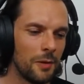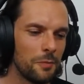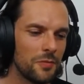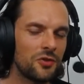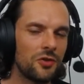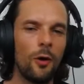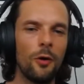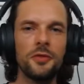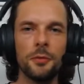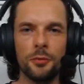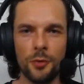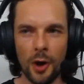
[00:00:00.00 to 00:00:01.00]
solve
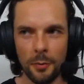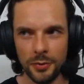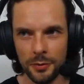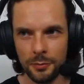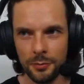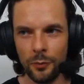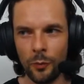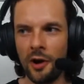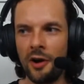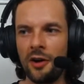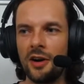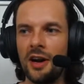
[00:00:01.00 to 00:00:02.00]
the problem,
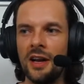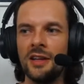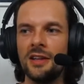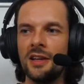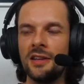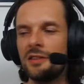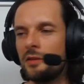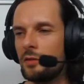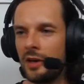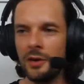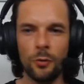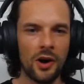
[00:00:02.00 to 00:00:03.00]
where it's a
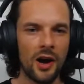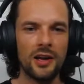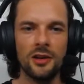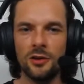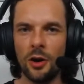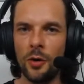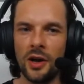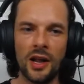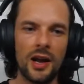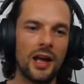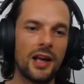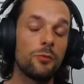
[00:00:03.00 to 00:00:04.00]
thing where I can go in
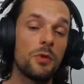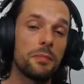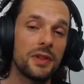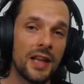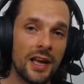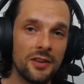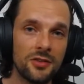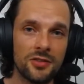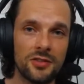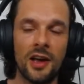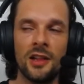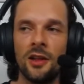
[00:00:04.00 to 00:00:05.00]
and I can
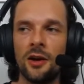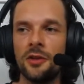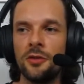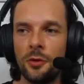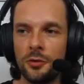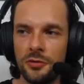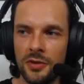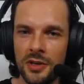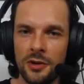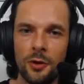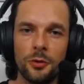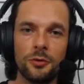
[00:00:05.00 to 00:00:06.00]
replace a lot of those
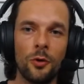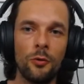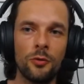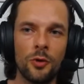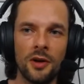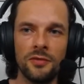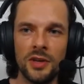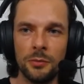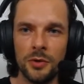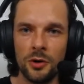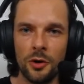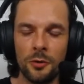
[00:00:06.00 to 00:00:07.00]
videos over on
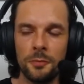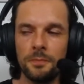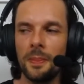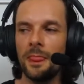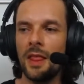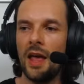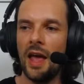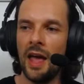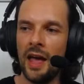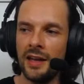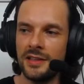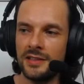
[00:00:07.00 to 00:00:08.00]
Vimeo,
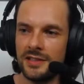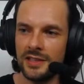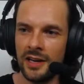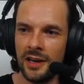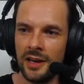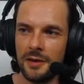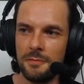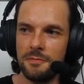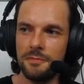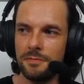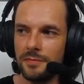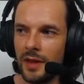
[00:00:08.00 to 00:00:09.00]
and
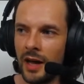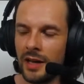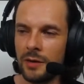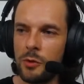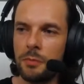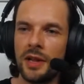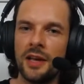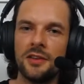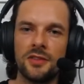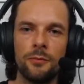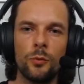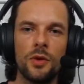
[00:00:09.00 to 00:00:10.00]
I can replace
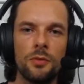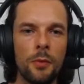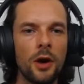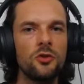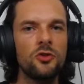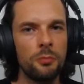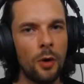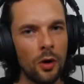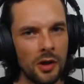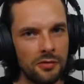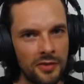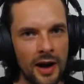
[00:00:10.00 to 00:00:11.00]
them with much
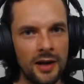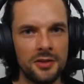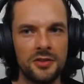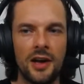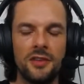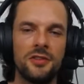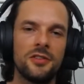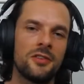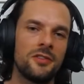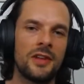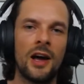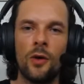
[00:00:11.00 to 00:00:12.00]
smaller file sizes,
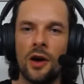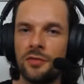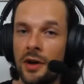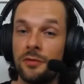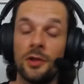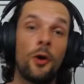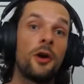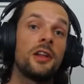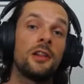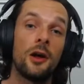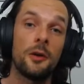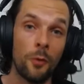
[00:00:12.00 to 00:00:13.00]
because now I've learned a
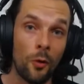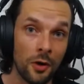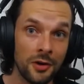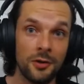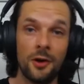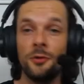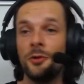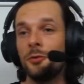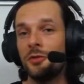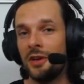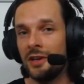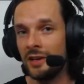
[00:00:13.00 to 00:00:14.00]
lot more,
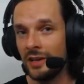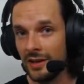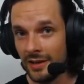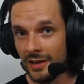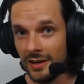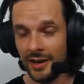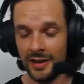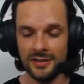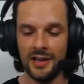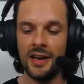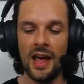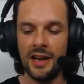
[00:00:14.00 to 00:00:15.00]
using
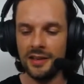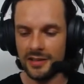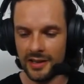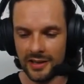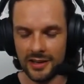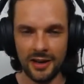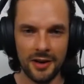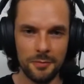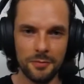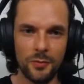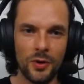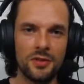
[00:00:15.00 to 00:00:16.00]
and editing
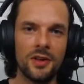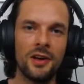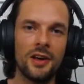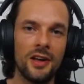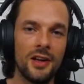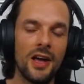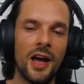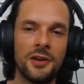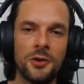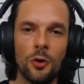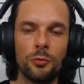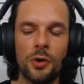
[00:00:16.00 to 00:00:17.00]
with
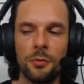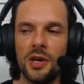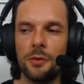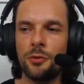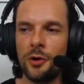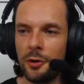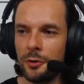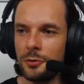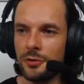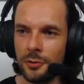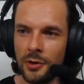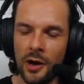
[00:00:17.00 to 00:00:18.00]
Adobe Premiere Pro.
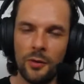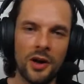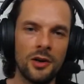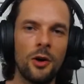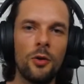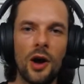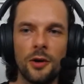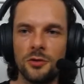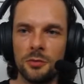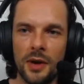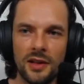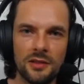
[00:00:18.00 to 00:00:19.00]
So now I know how
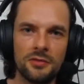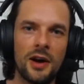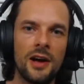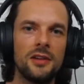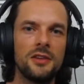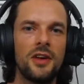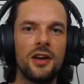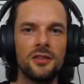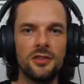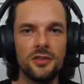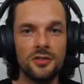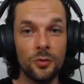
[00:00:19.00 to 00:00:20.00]
to make the file
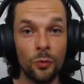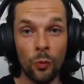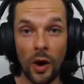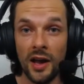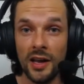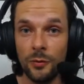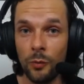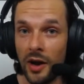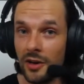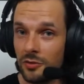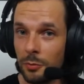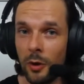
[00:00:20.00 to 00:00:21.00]
sizes way,
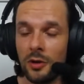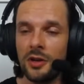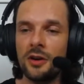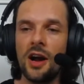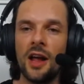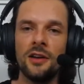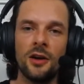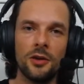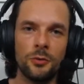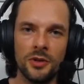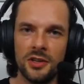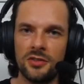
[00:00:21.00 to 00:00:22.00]
way smaller and not
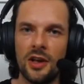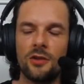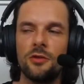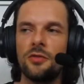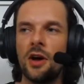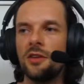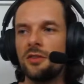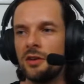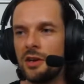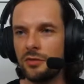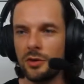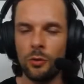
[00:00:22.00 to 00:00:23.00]
really sacrifice any
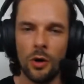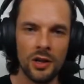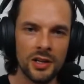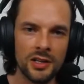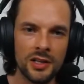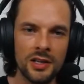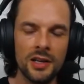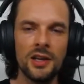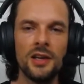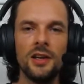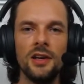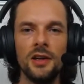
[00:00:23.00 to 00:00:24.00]
of the quality
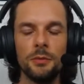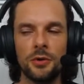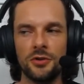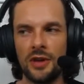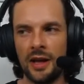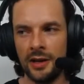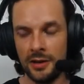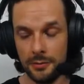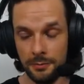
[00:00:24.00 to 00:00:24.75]
per se.